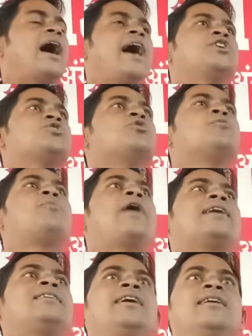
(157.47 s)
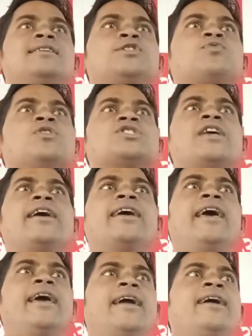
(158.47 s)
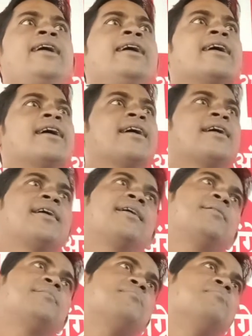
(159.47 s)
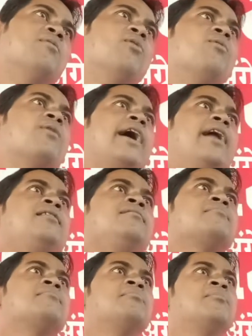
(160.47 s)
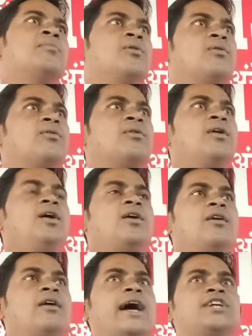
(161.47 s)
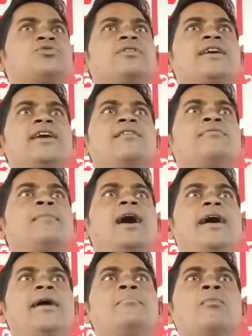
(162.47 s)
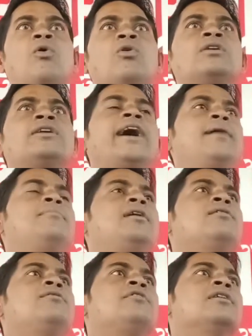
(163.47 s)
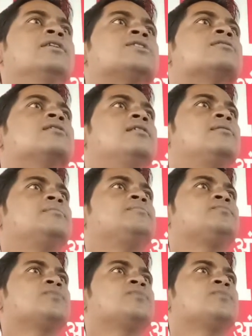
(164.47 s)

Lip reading: I should practice for singing more and more. Or I should give my more time in rehearsal.